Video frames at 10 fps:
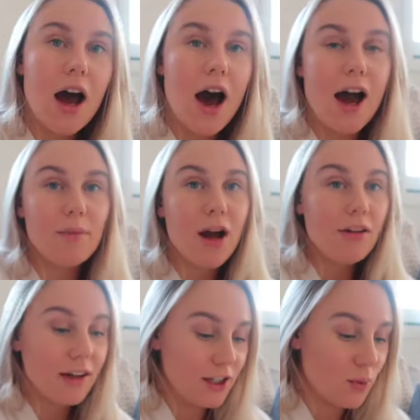I'm
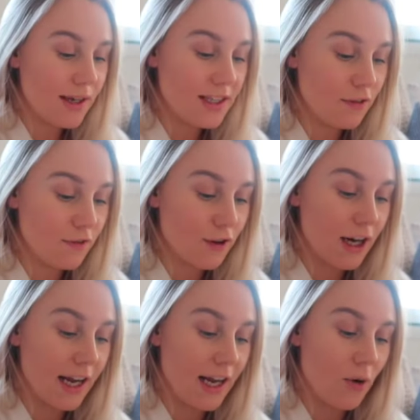currently
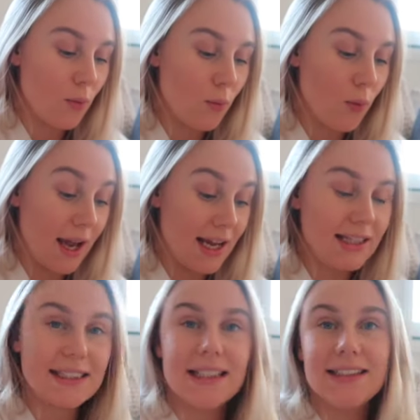23
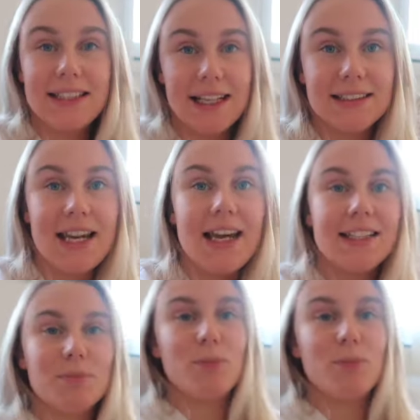weeks and 6 days